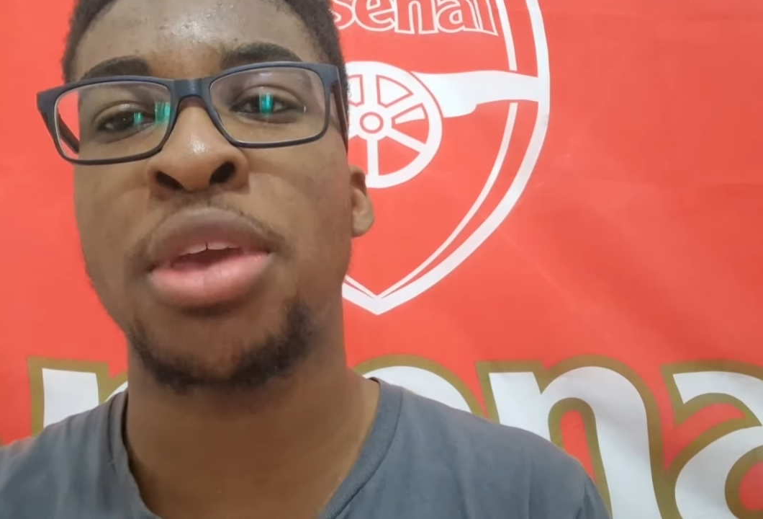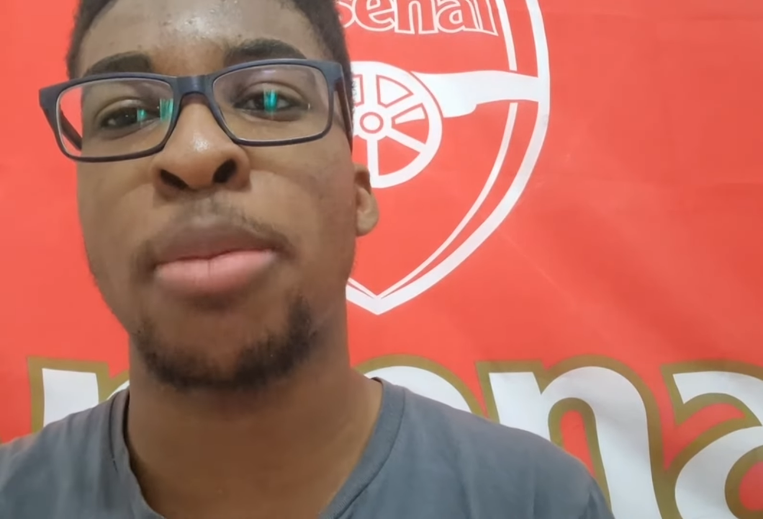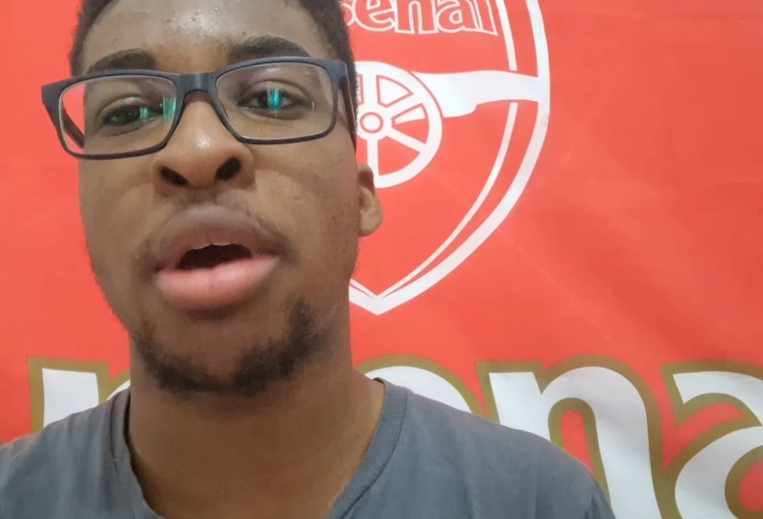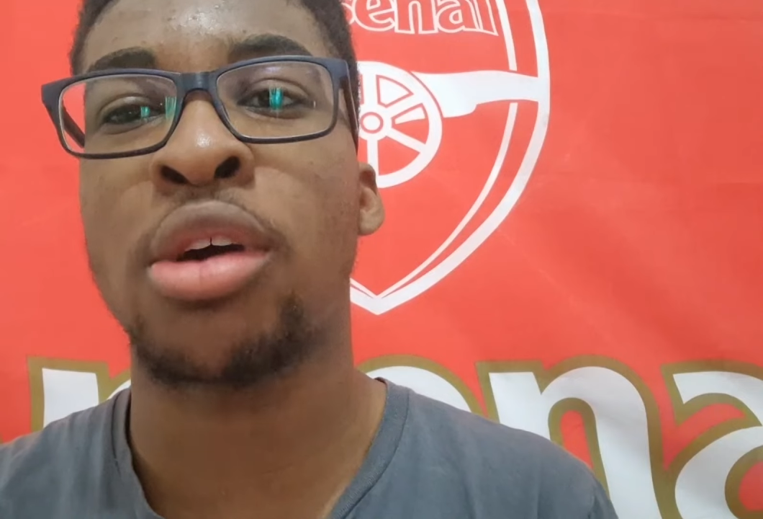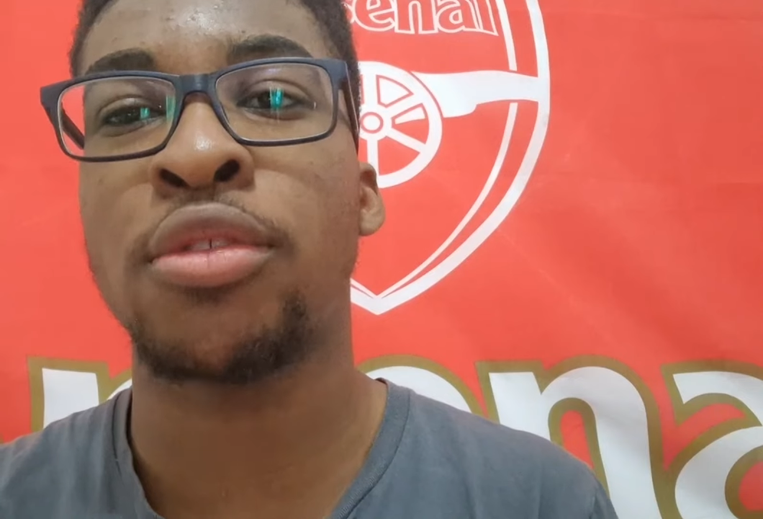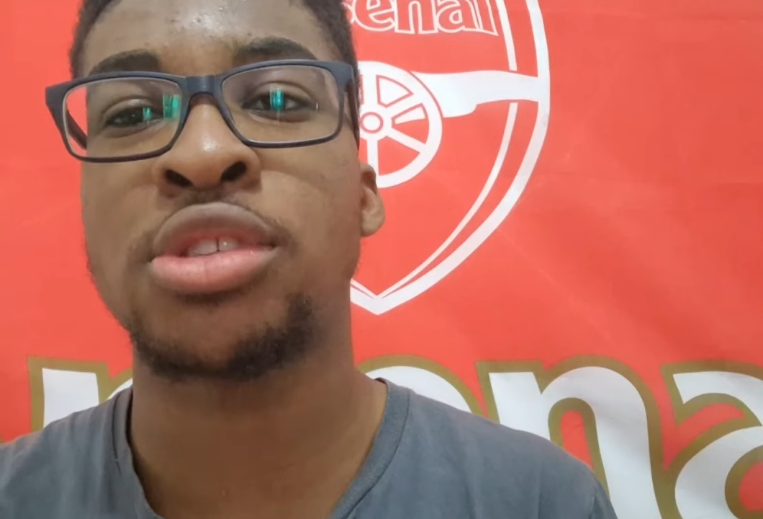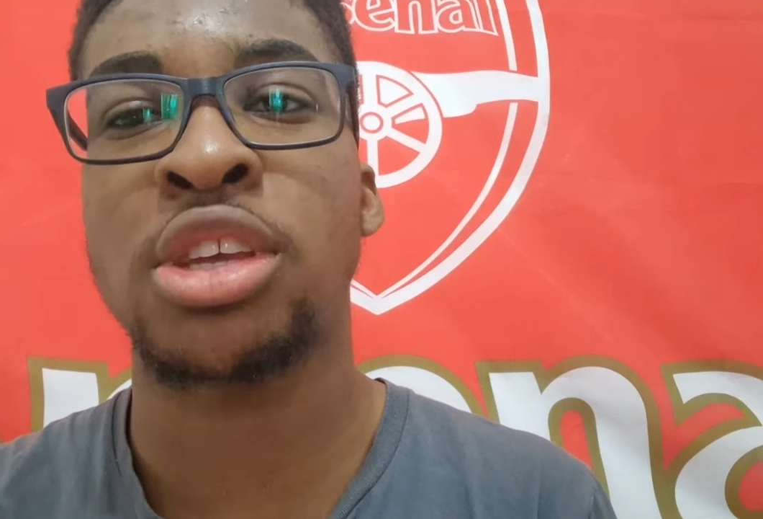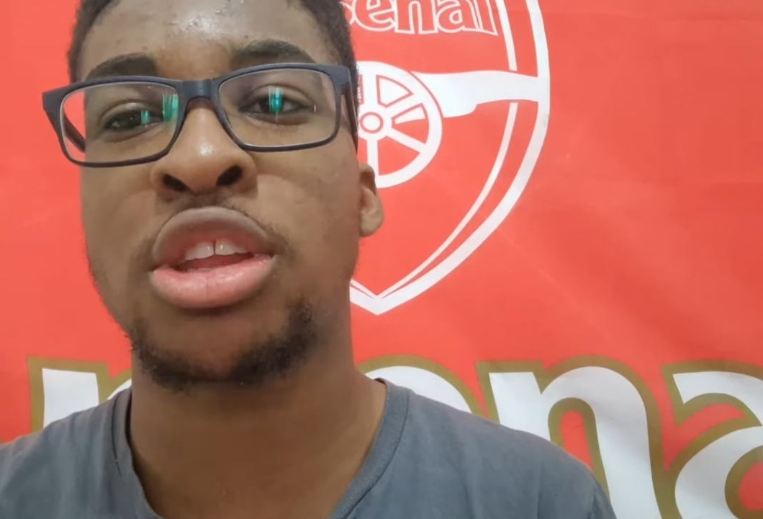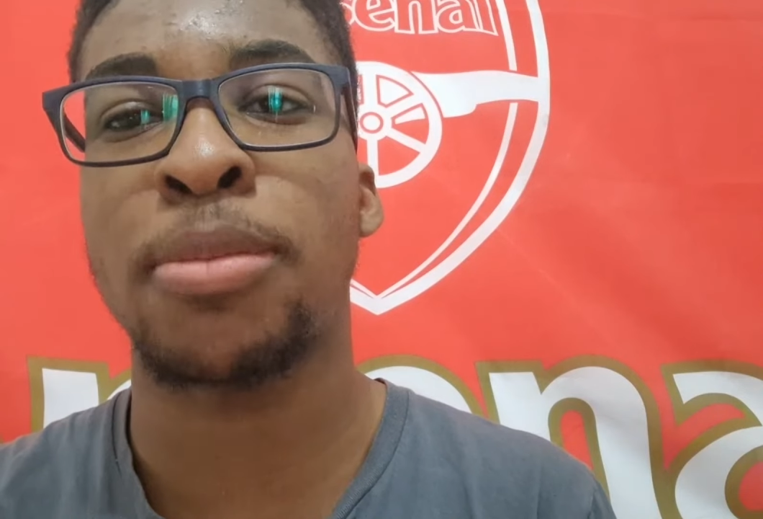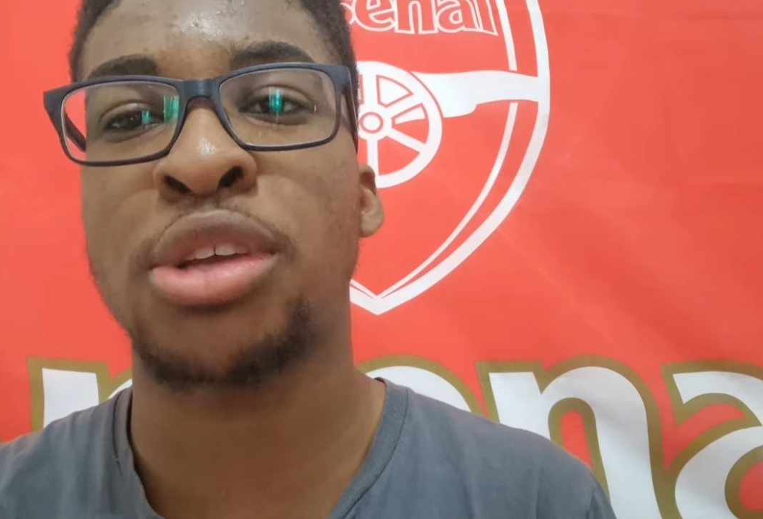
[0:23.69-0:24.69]
will be about
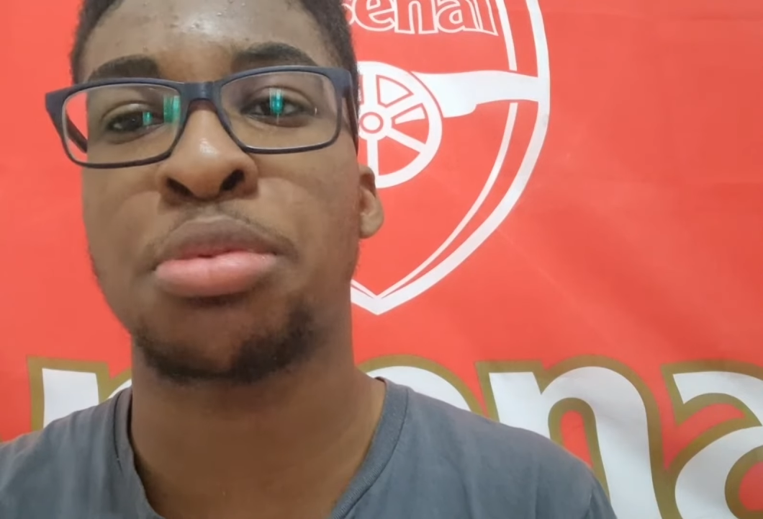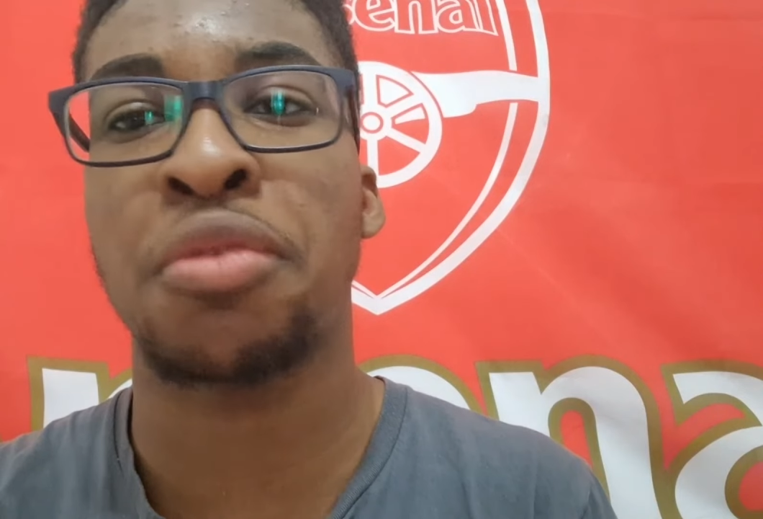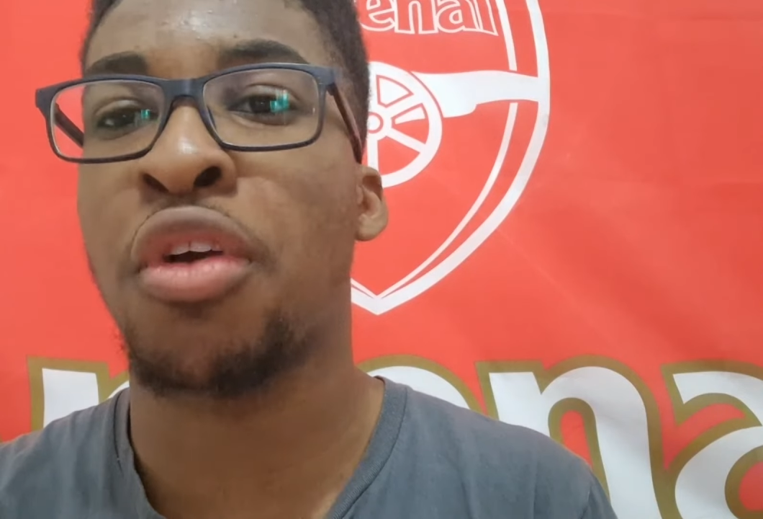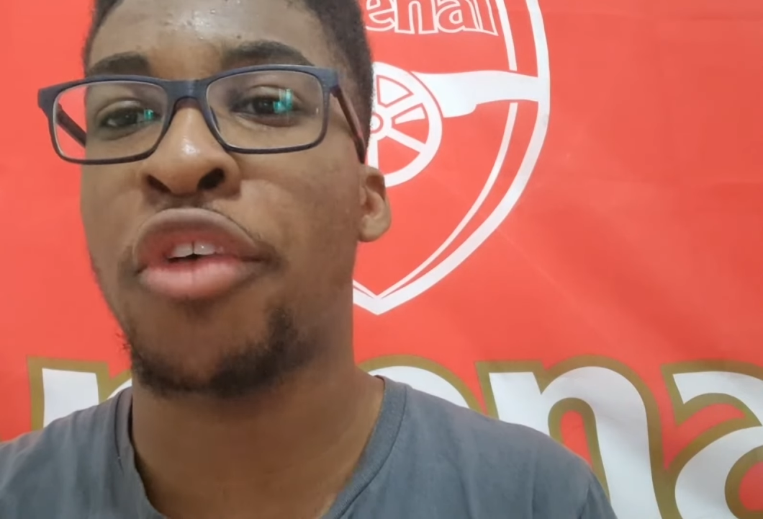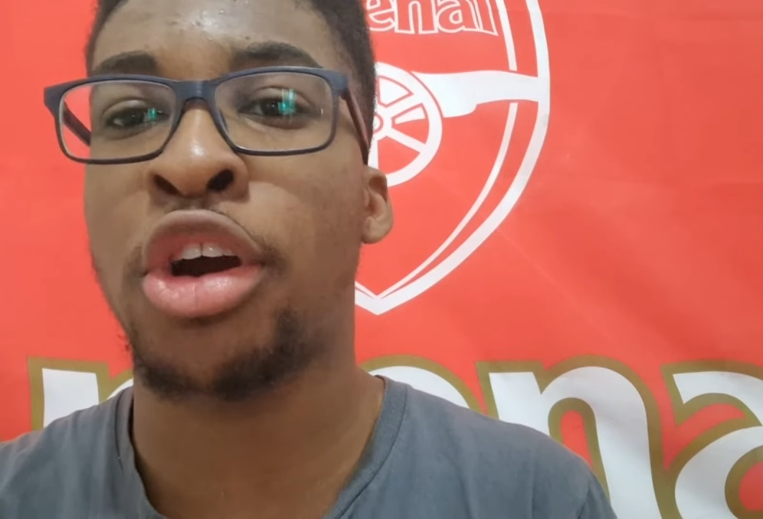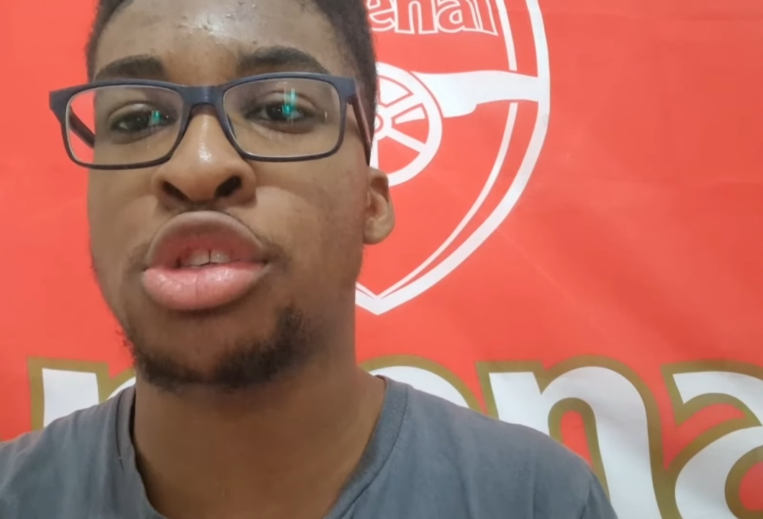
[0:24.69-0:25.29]
obviously the match preview of